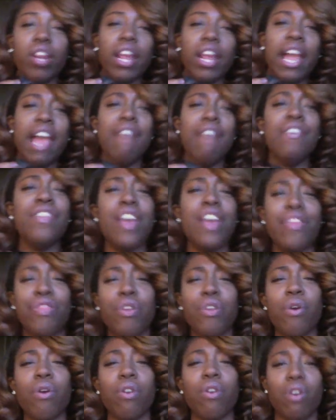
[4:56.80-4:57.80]
having that
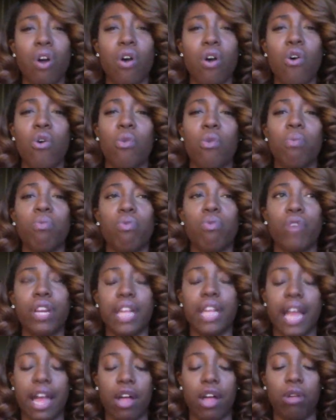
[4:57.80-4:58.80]
3rd comb
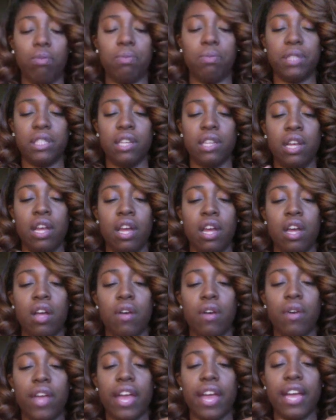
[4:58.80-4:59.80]
really helps.
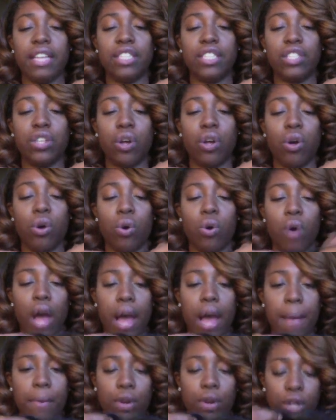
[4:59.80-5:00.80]
Okay, so
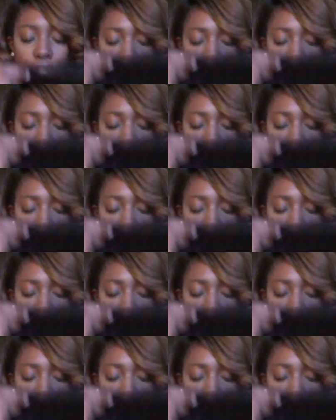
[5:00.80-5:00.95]
I'm going